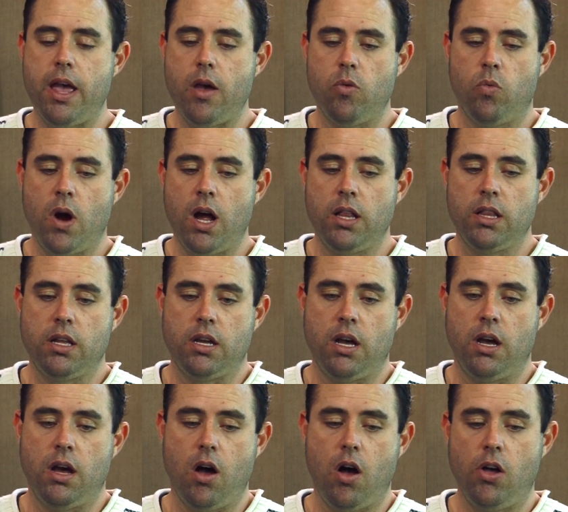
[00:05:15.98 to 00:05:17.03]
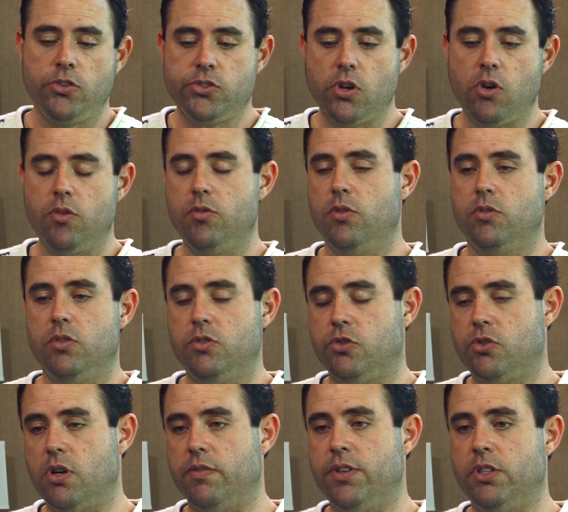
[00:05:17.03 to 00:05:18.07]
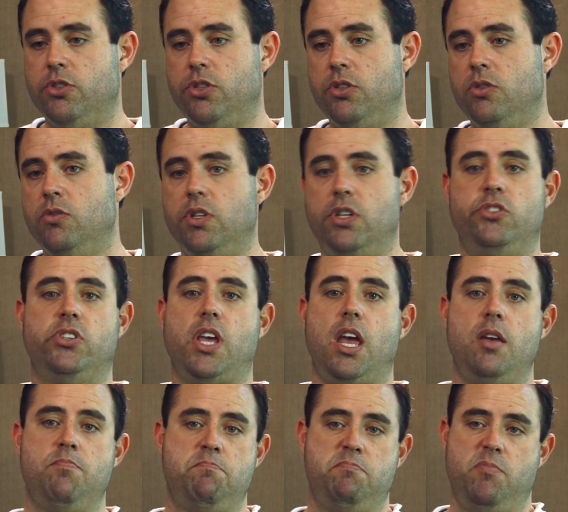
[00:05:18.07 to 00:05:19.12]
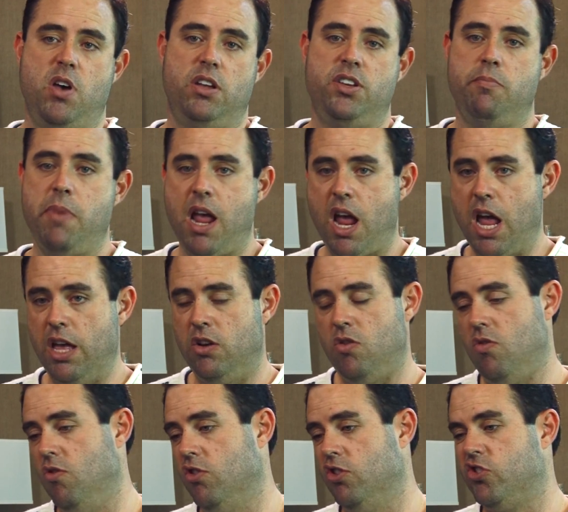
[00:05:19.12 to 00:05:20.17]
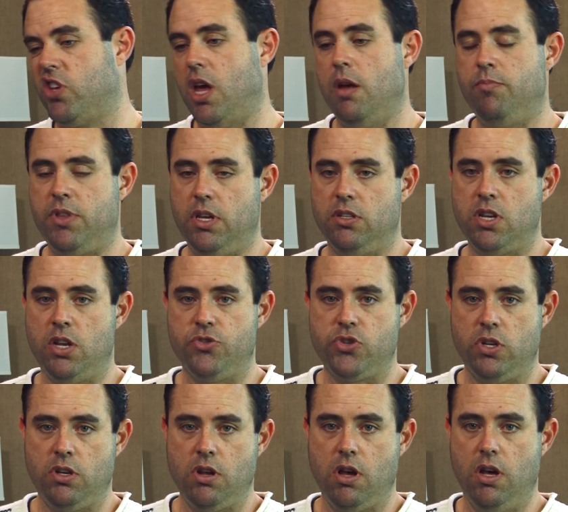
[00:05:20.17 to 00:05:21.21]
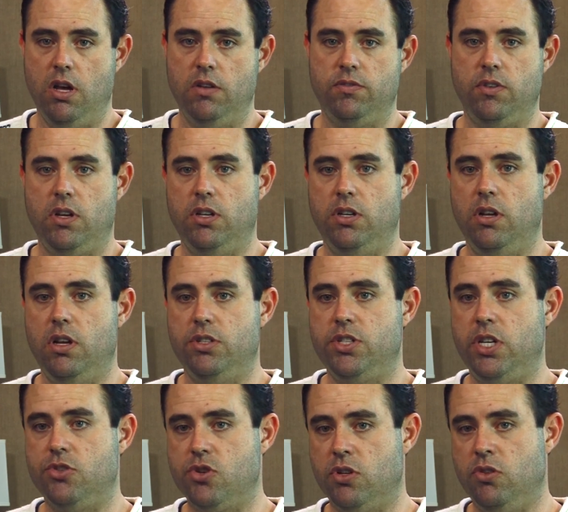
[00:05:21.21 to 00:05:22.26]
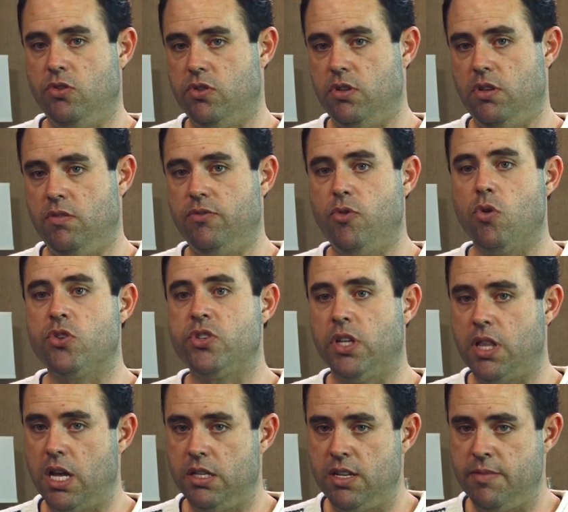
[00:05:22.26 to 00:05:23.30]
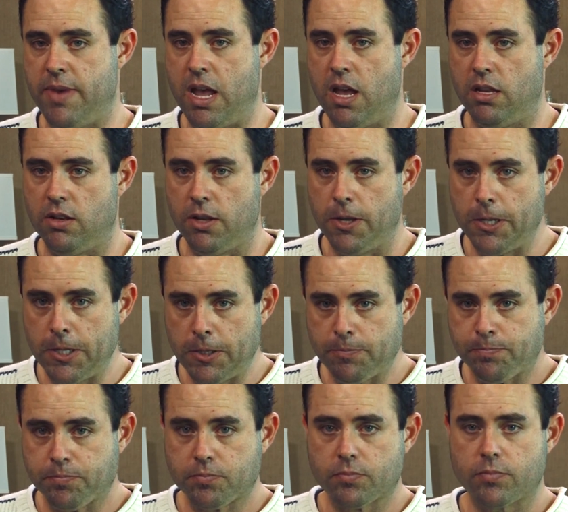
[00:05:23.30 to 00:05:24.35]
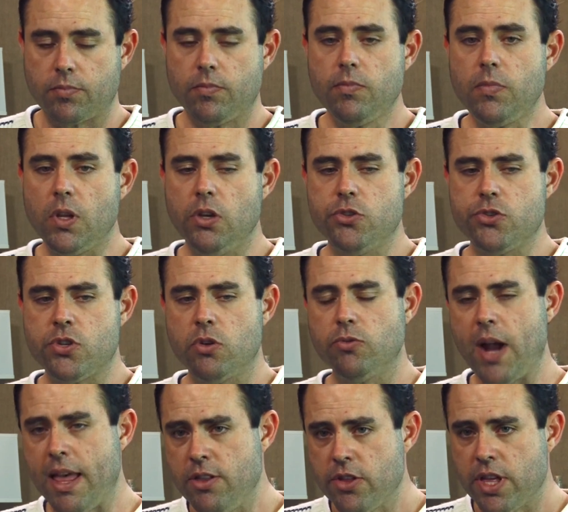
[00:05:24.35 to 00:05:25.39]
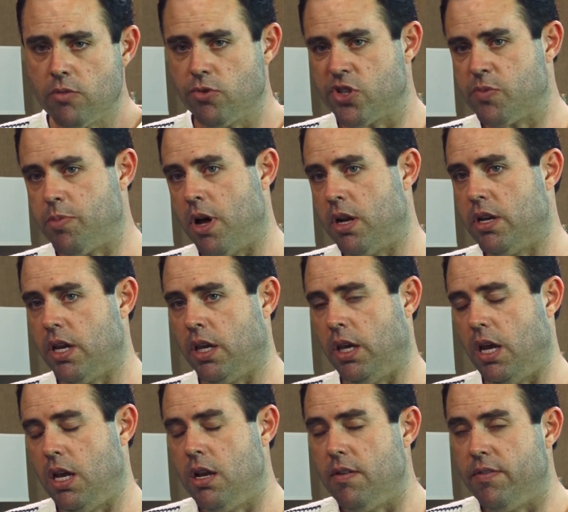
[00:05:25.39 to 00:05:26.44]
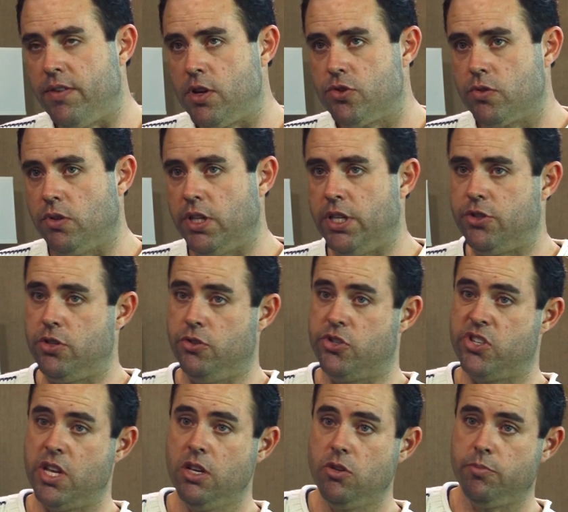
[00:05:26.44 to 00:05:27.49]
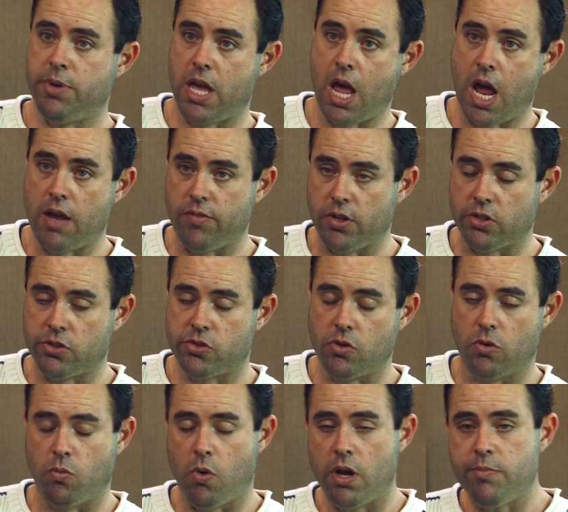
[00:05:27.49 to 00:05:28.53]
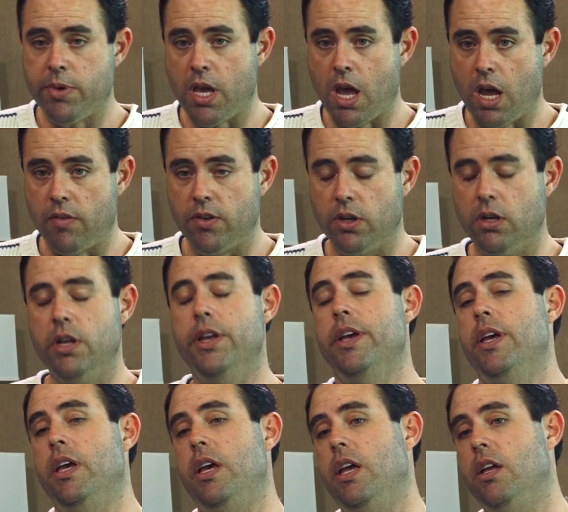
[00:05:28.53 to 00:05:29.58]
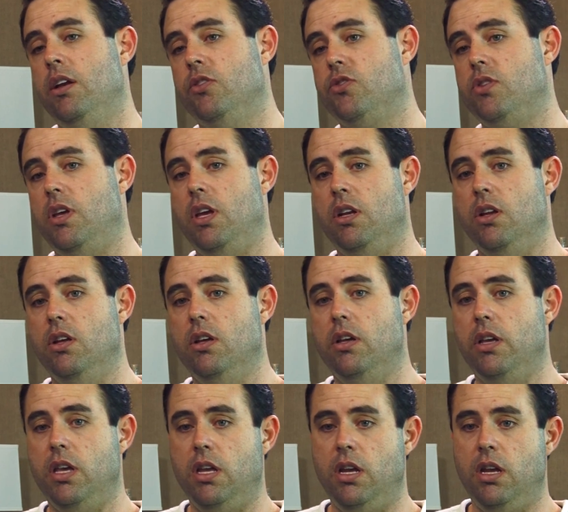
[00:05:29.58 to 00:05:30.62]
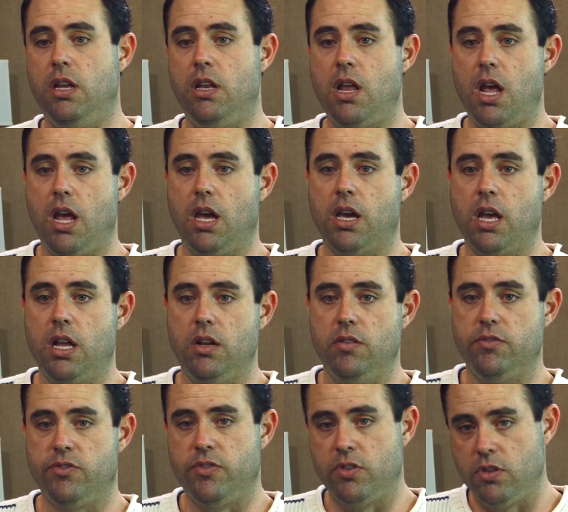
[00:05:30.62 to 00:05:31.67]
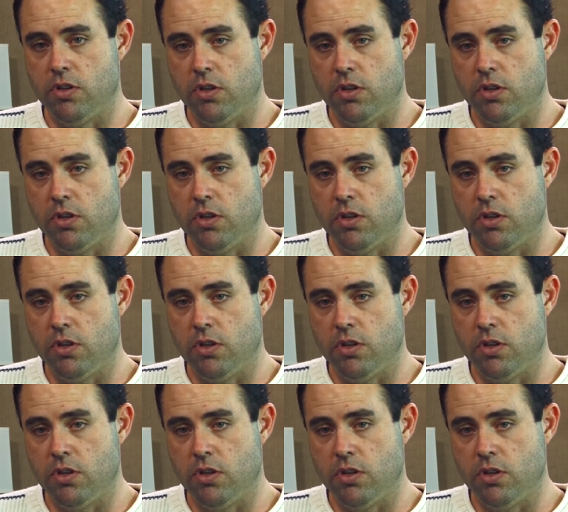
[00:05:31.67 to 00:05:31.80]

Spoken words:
while also serving to escape a demand or escape the attention of a teacher who's enforcing that demand. So rather than responding individually to single behaviors or one behavior in a kind of